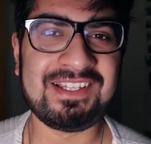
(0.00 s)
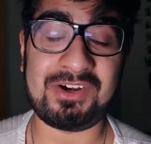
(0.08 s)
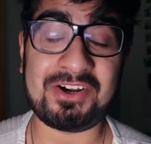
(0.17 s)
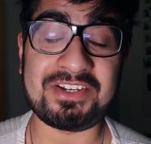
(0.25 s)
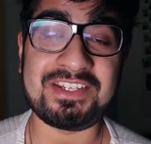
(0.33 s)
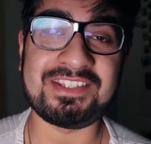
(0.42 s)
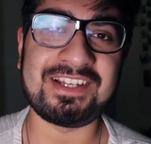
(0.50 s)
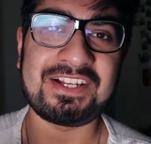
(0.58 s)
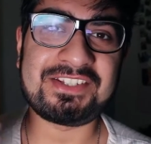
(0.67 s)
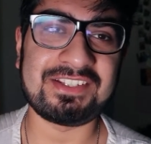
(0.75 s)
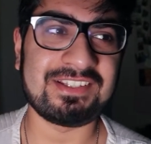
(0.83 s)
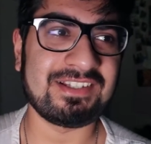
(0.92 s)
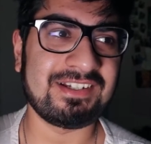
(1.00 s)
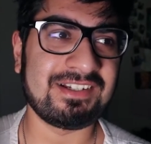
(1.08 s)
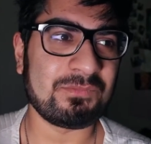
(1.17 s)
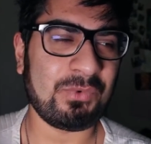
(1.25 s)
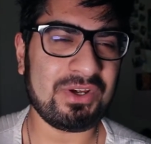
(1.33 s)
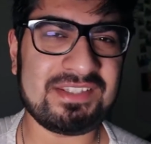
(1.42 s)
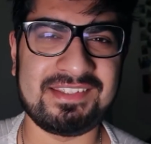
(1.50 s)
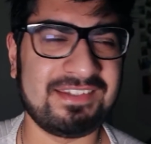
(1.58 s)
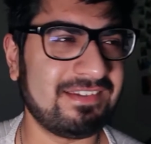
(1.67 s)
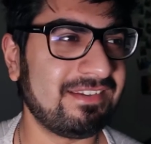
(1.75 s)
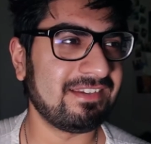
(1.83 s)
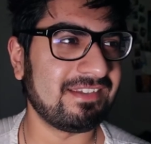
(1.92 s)
Archie's the actual, uh, what is
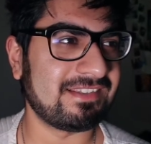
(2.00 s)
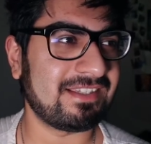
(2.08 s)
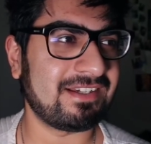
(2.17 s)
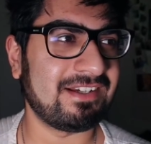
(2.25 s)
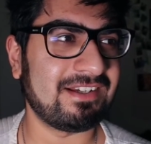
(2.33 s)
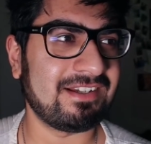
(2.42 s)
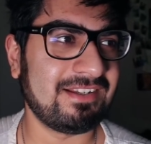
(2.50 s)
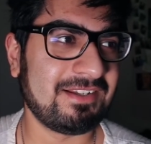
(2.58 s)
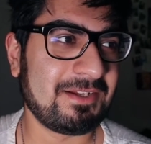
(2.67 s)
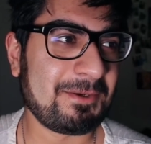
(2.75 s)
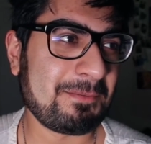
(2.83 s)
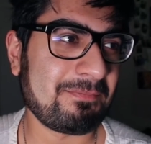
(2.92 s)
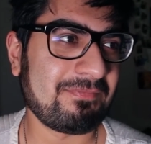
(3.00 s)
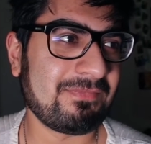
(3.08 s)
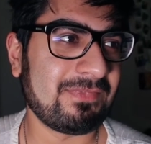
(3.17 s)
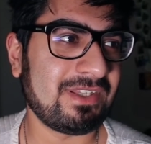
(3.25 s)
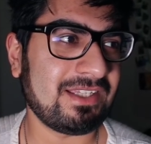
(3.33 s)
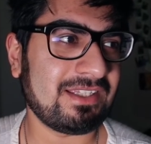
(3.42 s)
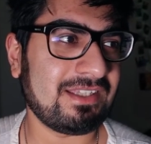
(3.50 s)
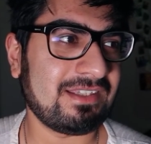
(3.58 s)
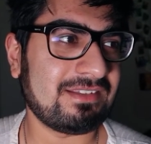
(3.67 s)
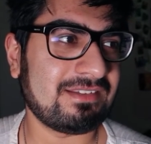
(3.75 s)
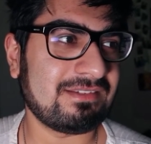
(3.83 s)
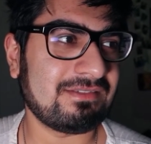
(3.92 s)
it? It's like a...
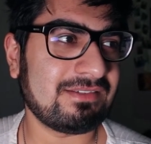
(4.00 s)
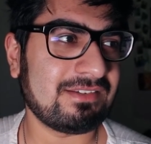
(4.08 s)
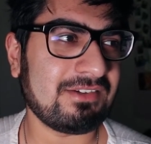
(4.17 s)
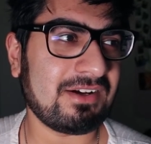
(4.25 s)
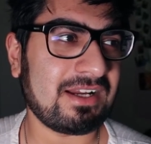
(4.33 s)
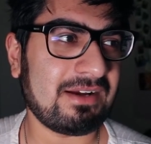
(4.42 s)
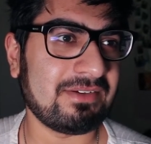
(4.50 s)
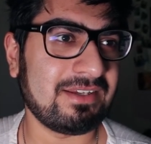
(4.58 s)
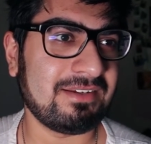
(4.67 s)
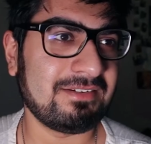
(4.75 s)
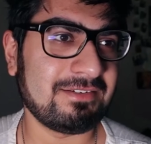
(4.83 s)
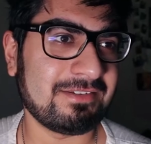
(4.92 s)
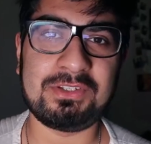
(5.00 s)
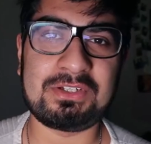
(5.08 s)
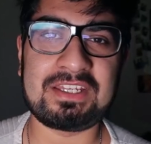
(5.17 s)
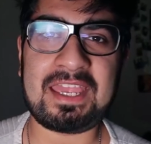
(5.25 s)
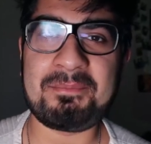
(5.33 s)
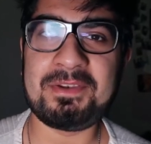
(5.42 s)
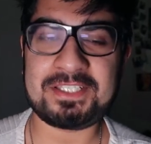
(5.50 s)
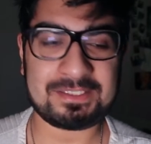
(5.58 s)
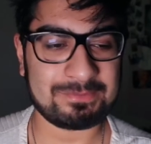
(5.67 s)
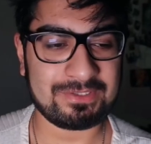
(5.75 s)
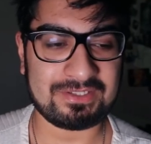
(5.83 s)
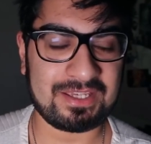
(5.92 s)
It's not a cafe. You can get milkshakes,
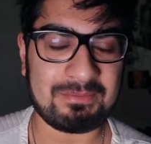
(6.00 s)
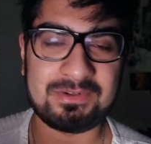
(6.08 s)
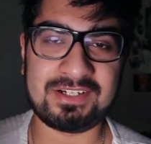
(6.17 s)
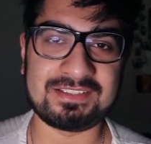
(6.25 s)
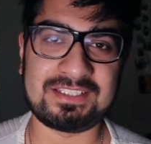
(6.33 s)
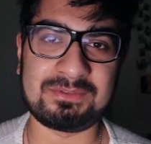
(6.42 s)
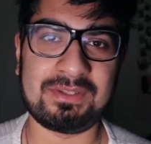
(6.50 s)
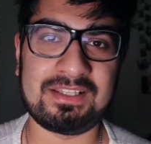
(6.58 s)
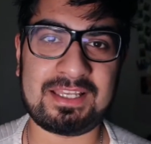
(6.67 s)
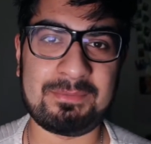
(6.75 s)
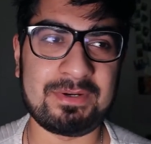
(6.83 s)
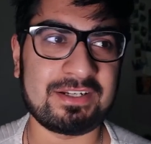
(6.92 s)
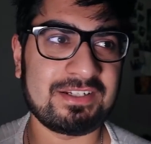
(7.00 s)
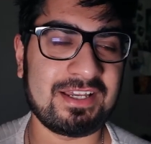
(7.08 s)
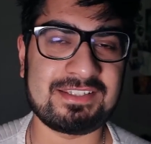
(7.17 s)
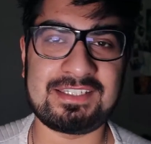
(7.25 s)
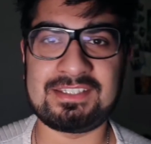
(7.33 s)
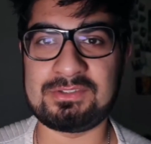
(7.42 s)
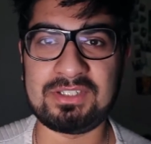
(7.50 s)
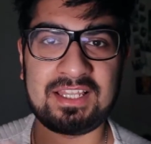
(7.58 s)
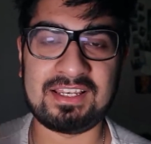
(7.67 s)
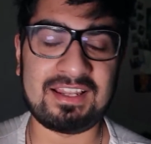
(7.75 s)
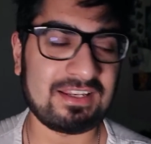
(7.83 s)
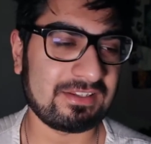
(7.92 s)
but you can get burgers as well, like Americanized, and so on,
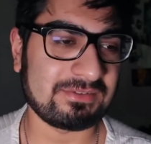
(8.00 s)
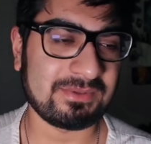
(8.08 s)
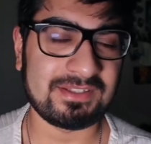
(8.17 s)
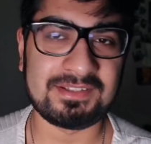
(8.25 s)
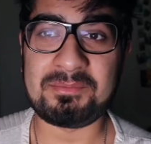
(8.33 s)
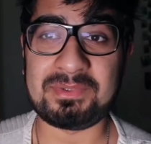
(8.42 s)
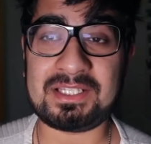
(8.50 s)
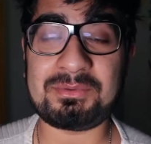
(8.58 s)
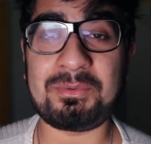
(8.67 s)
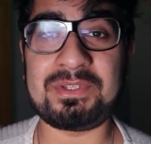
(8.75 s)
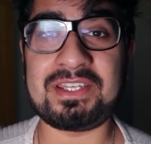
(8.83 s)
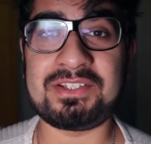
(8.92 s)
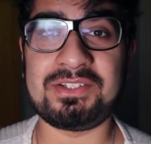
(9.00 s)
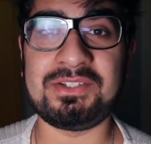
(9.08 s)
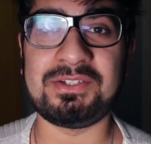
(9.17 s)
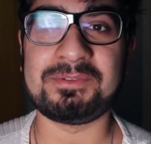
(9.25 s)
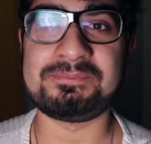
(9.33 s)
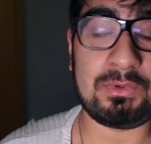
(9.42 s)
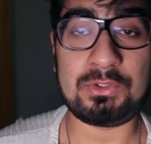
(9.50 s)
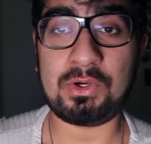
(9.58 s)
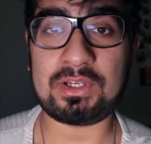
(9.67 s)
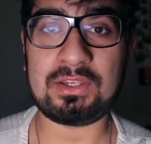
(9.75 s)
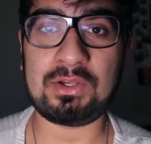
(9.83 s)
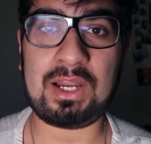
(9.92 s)
halal as well. But that's what we tend to do. We were
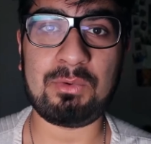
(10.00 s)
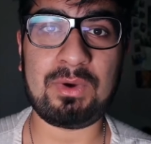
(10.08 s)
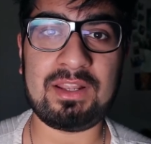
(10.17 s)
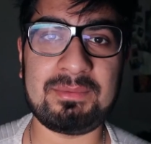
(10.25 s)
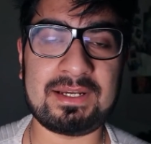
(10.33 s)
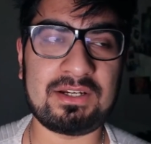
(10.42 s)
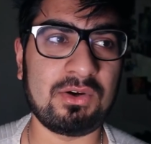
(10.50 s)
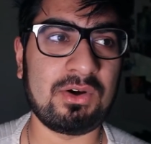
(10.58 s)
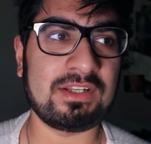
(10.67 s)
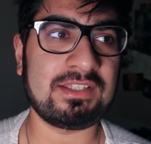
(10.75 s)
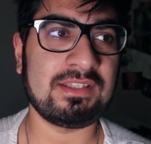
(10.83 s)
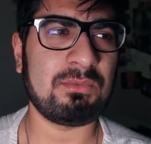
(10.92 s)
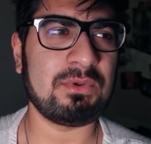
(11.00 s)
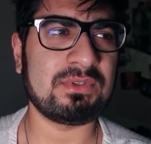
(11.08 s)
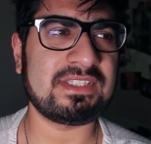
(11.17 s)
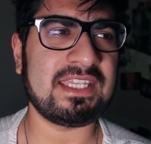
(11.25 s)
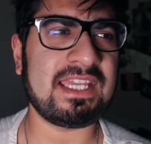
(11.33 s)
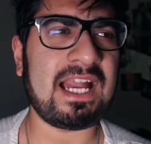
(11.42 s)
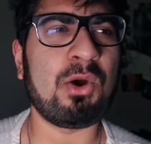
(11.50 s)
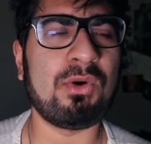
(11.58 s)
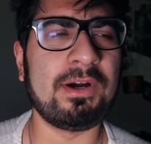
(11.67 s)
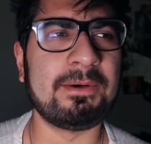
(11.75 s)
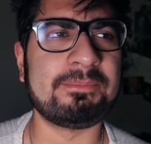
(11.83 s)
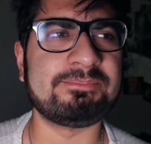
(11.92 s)
talking a while back ago, and we were saying how
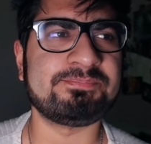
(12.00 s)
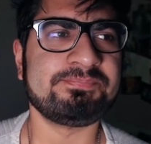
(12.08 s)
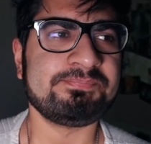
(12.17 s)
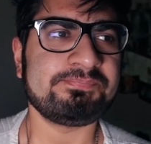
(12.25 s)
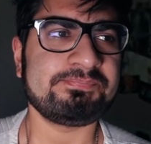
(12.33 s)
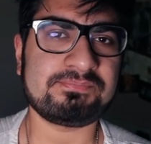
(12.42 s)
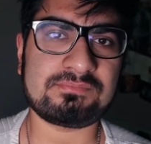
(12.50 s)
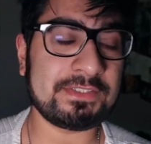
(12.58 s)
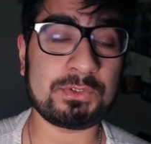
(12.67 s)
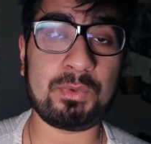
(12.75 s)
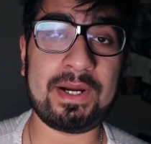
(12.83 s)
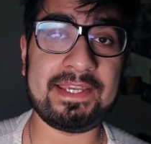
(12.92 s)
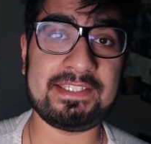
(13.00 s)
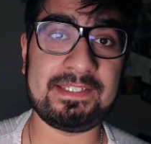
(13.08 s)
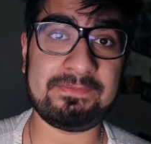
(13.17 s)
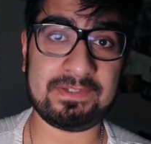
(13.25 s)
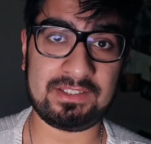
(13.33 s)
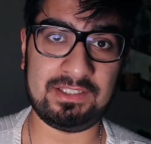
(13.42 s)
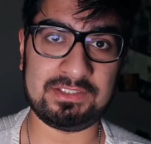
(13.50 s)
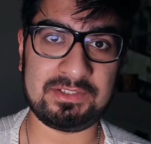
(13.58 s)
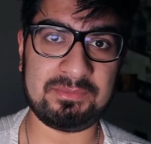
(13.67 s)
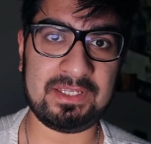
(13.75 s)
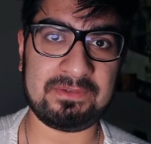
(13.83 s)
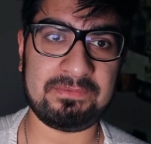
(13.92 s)
um, it's quite difficult to
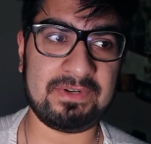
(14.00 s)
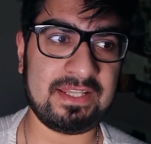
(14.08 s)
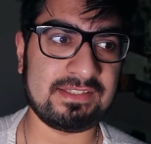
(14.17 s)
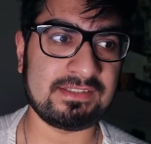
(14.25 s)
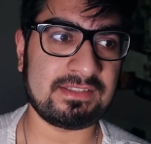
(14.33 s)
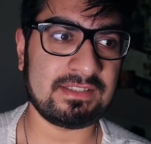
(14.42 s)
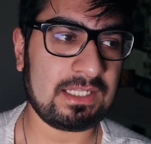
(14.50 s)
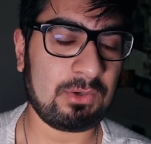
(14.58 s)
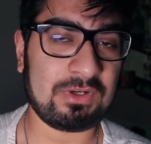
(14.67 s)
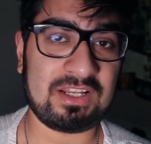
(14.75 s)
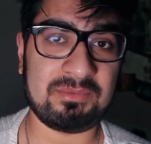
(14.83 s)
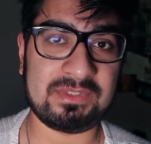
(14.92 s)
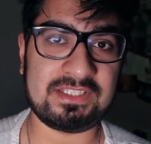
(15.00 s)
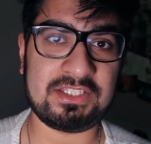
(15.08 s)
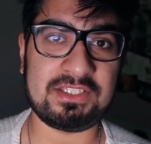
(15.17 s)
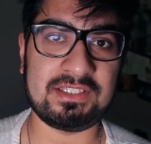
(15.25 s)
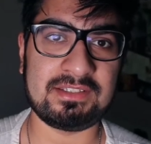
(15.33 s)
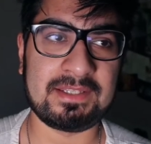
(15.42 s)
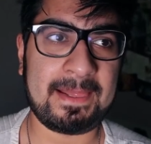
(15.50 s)
make friends in our kind of position.